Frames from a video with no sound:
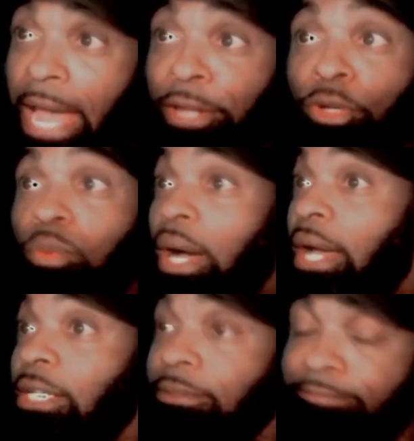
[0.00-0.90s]
I know
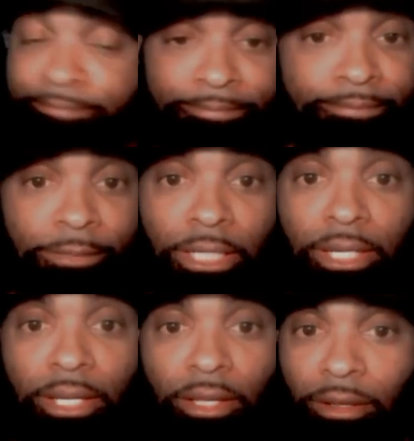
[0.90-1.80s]
why.
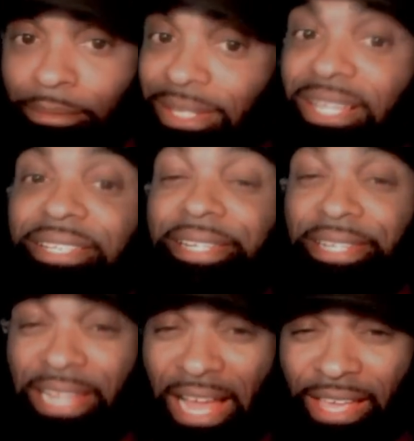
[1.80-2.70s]
Because
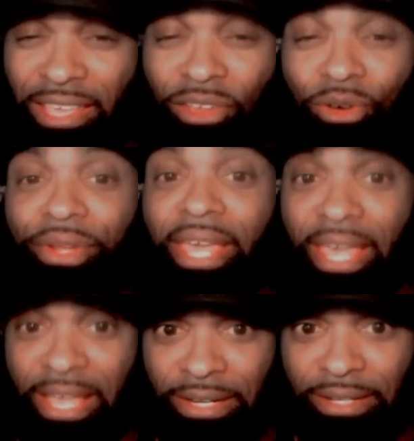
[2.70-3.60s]
lying on the
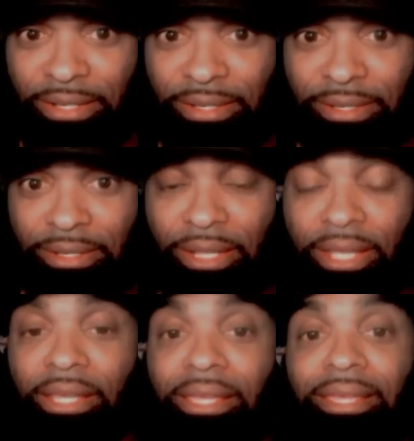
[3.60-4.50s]
Haneys
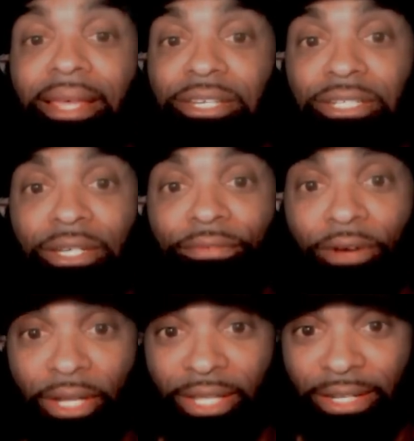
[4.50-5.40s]
gets you
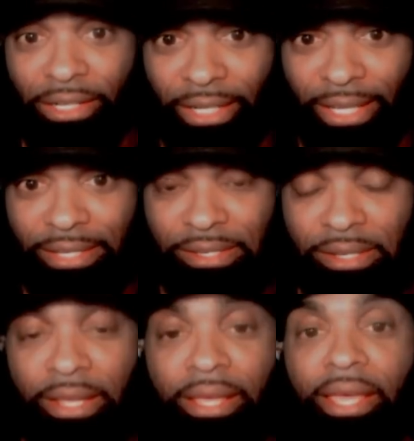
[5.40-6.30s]
fucking clicks
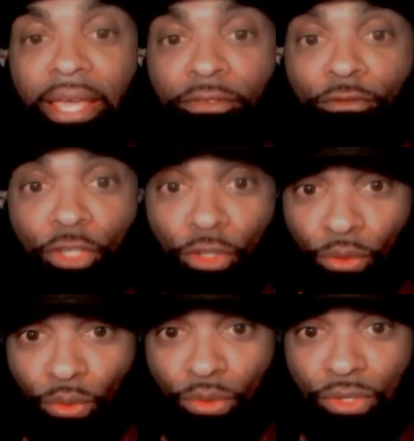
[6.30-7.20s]
and
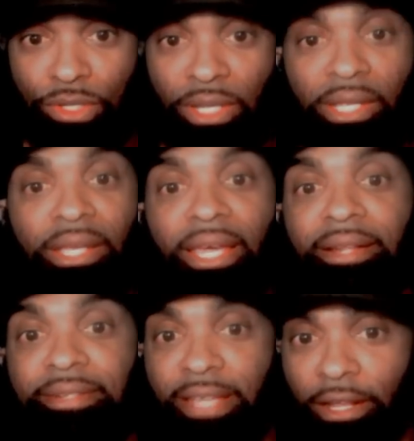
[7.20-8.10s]
views.
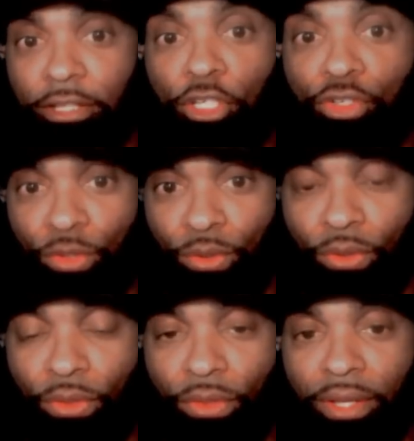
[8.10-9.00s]
And telling the
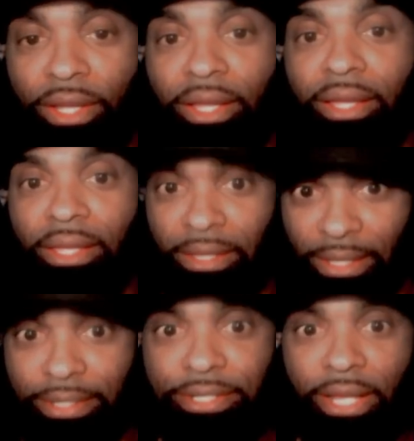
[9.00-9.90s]
truth
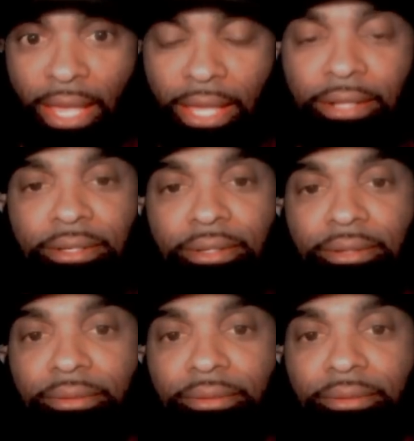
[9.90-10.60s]
gets you hate.